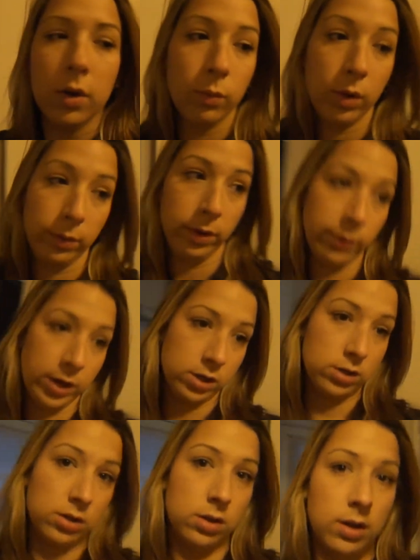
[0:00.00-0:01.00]
When we
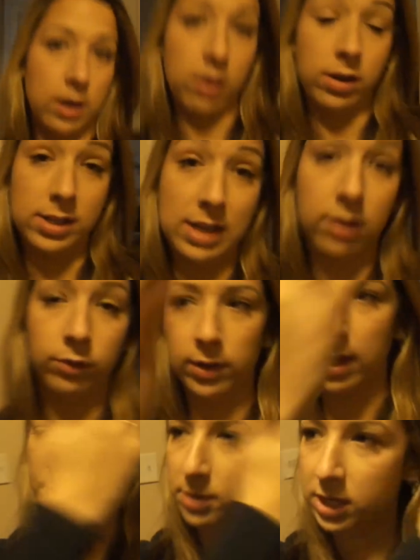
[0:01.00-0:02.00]
went out of town for
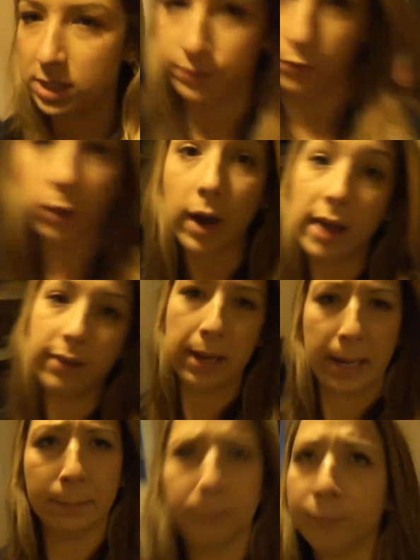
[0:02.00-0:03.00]
that PS4 at
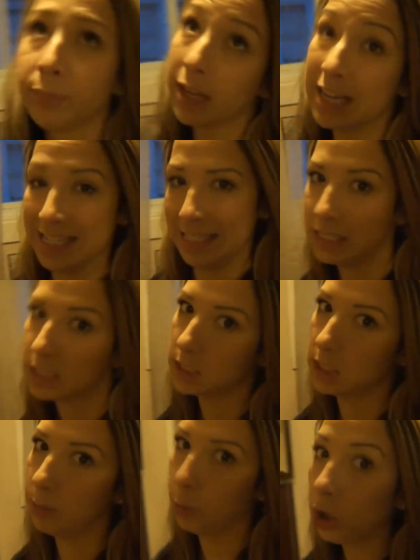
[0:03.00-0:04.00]
like 6
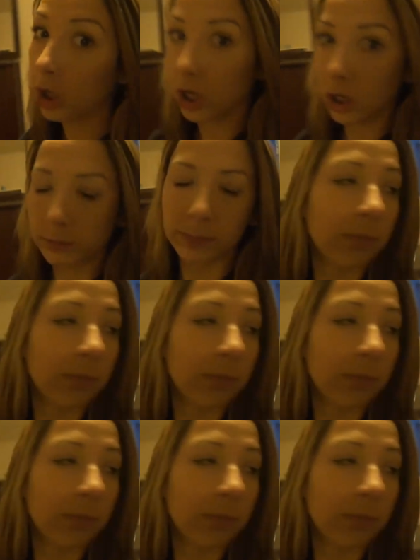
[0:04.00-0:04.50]
in the morning.